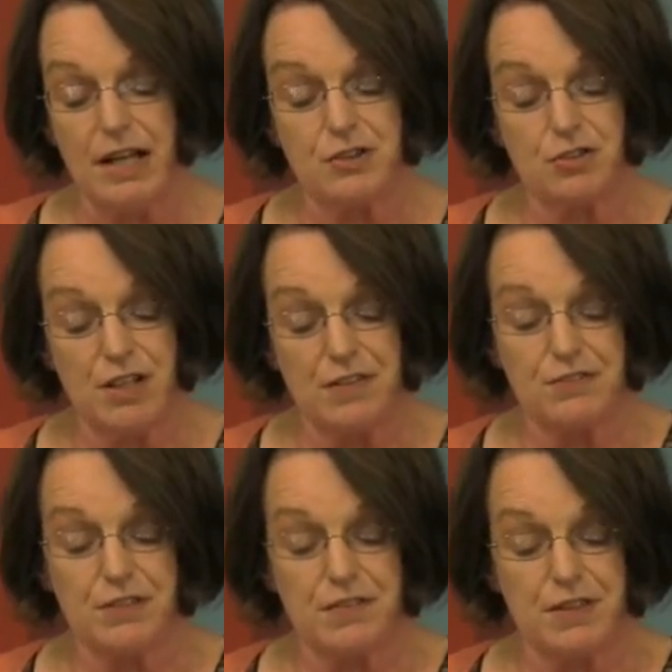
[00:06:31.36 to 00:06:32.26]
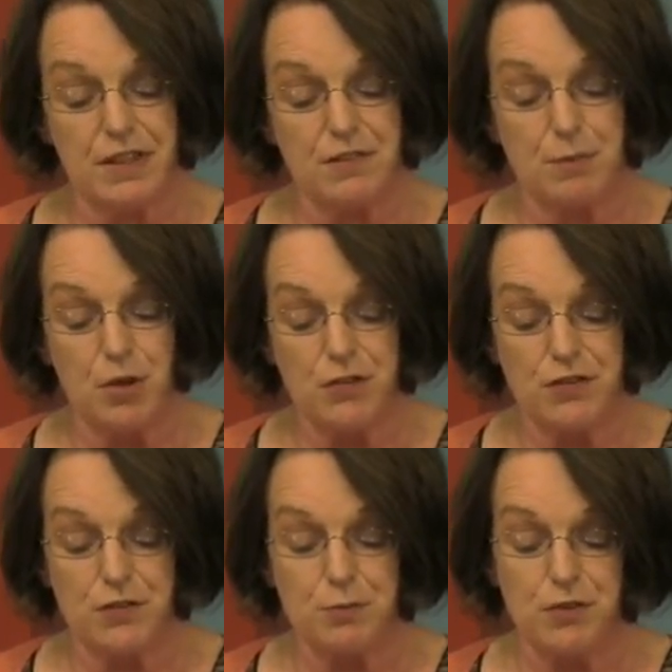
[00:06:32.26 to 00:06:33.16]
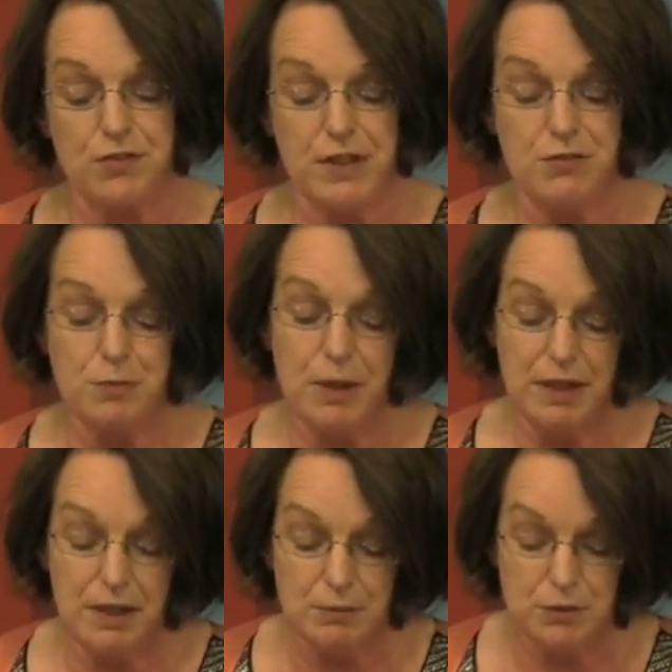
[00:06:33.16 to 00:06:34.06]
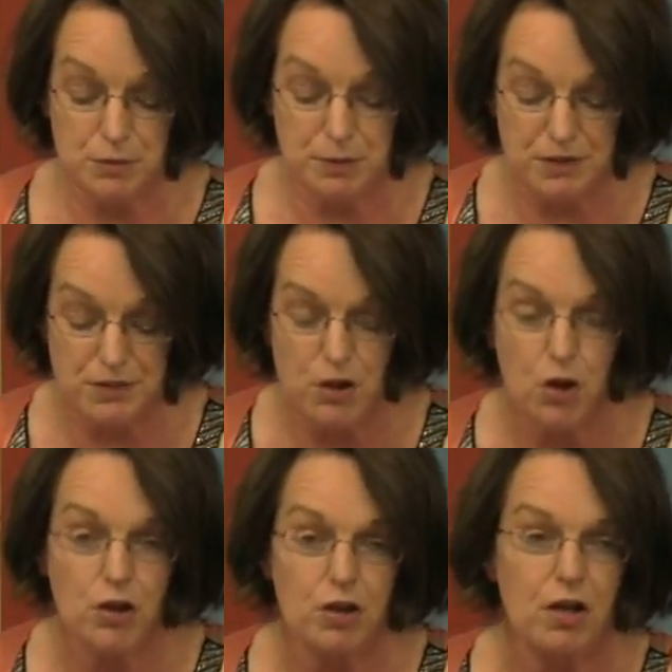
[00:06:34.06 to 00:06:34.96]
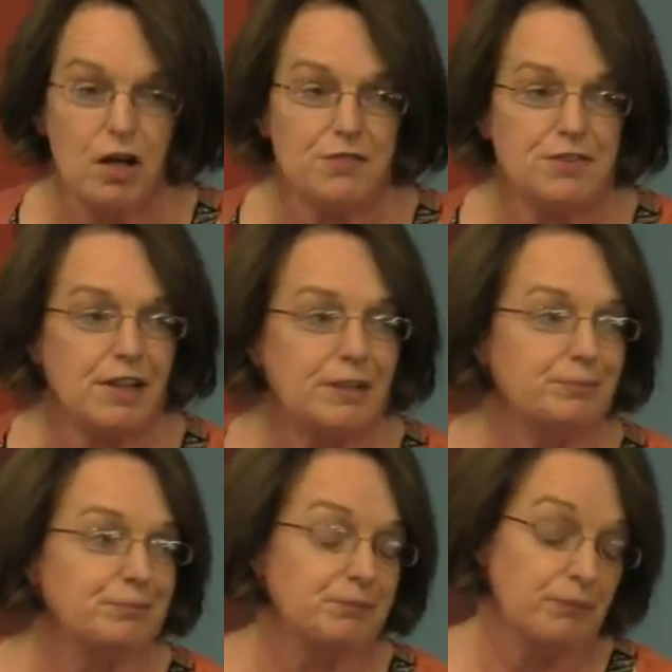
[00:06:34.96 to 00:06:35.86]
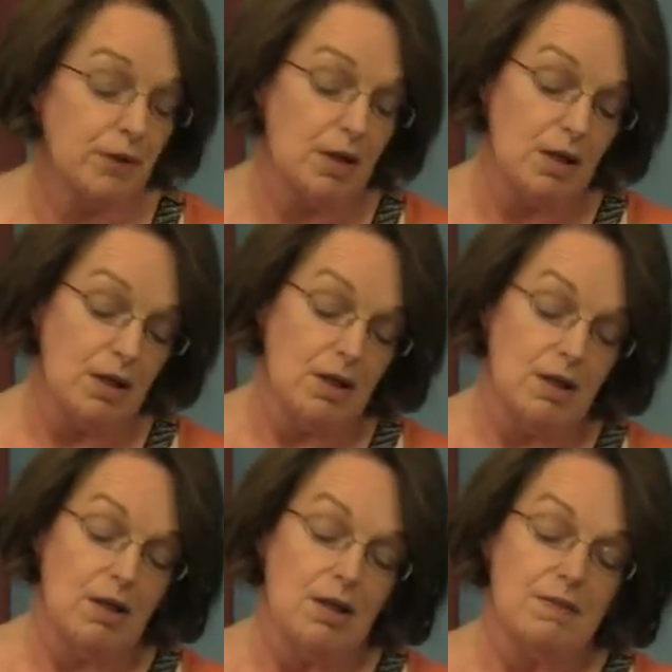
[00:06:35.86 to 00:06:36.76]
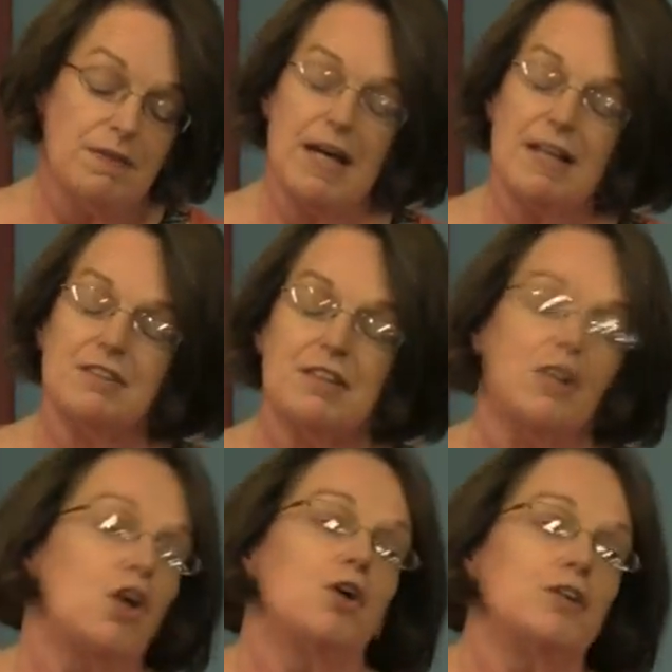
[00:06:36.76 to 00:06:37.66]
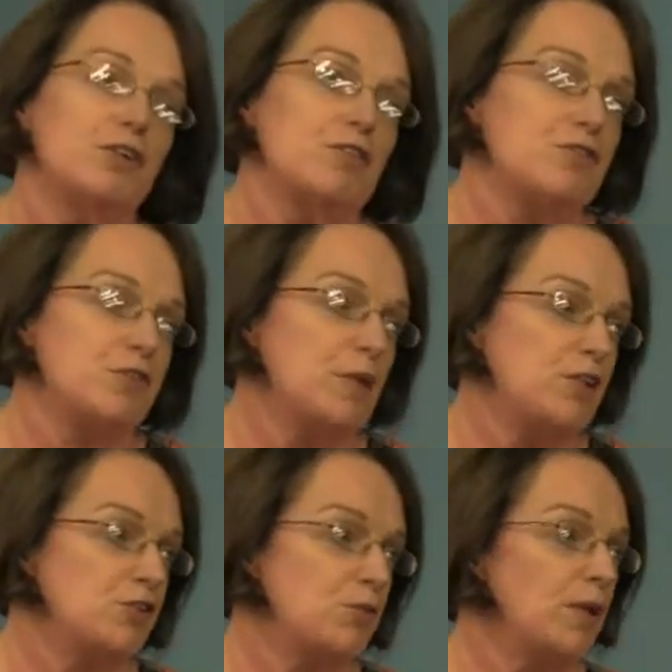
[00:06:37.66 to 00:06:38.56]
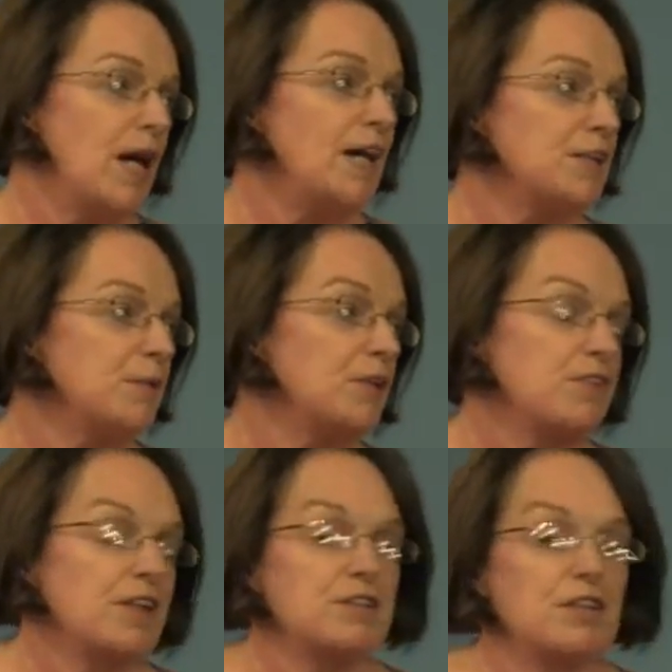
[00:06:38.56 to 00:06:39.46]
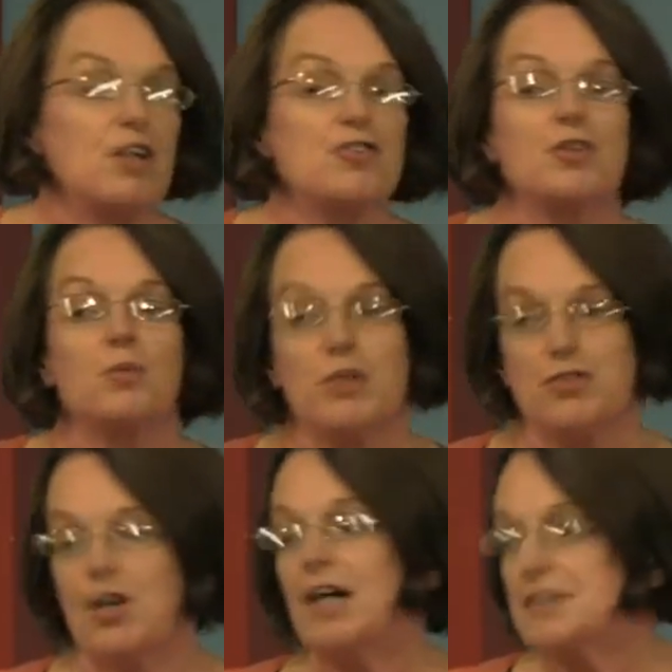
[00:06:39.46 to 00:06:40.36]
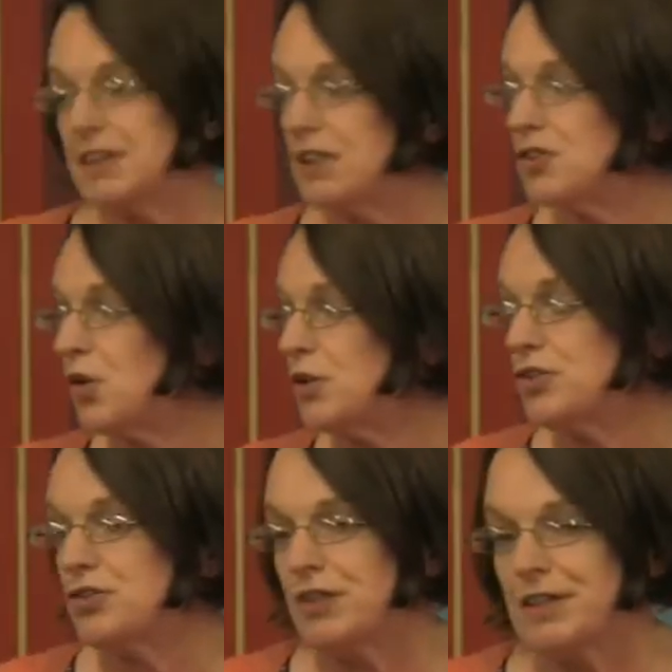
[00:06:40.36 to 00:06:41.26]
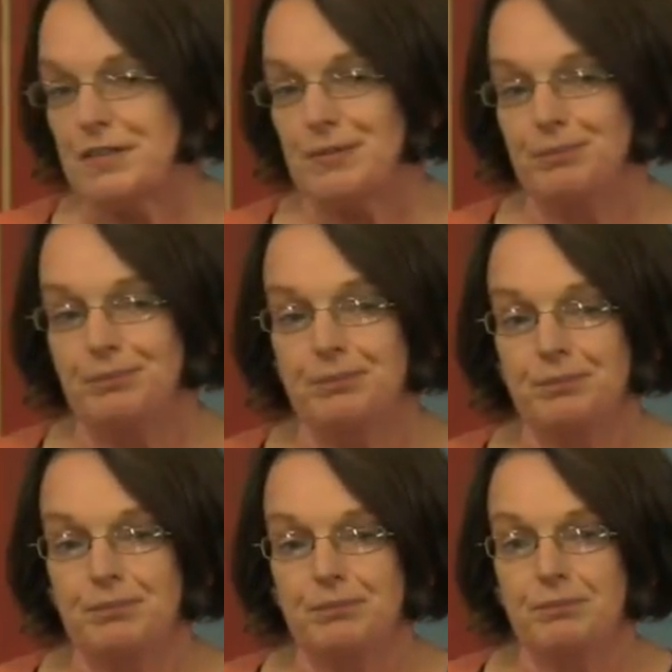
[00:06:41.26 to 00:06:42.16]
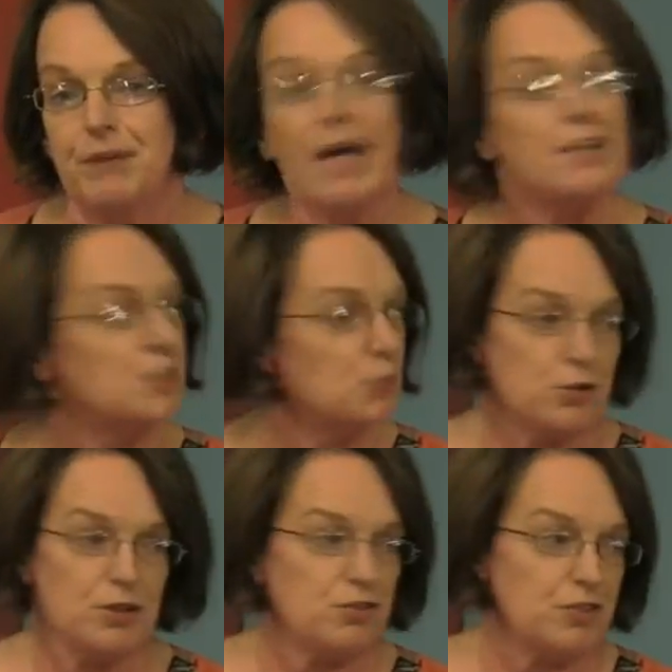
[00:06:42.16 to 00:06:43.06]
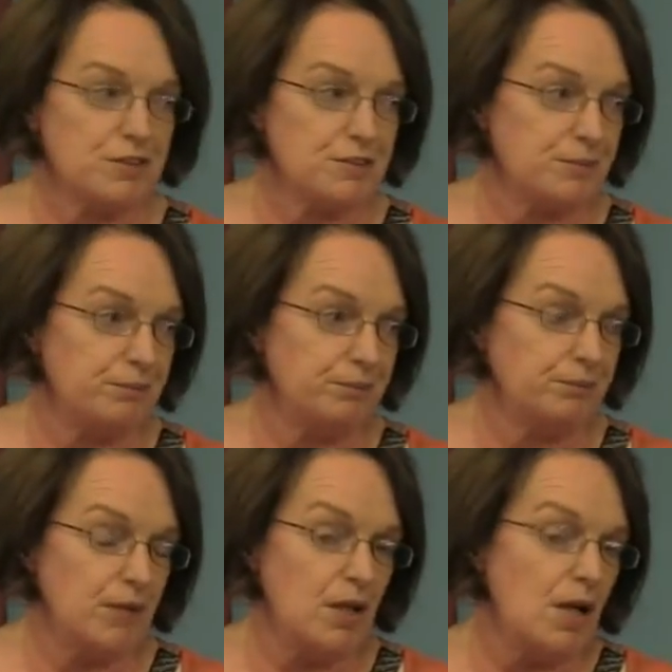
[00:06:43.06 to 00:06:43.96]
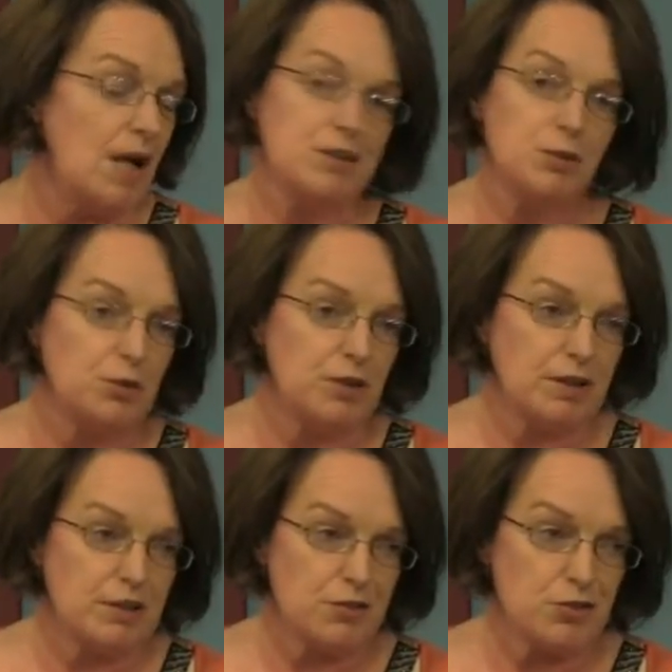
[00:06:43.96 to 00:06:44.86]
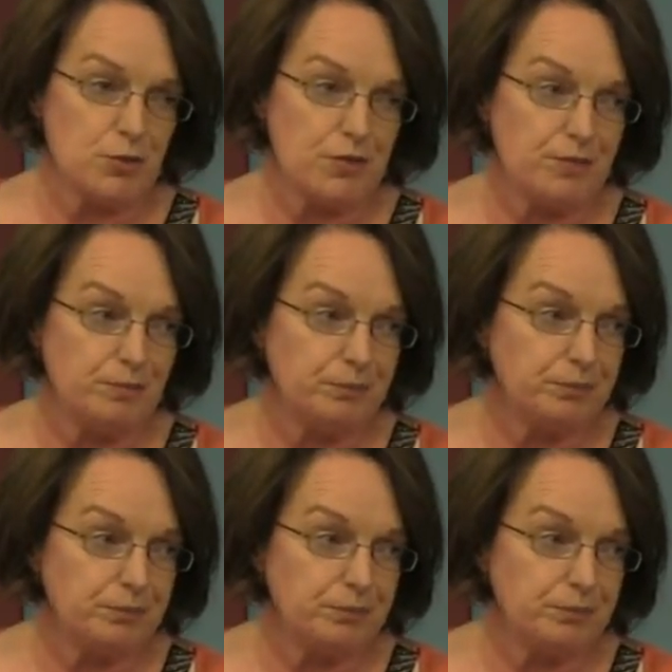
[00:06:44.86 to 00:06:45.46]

and aggressiveness against persons perceived by him to be disloyal or hostile." That and all the other information we had about Scientology, we tried to get Tony to read, and he would not read it, and he would not listen to us.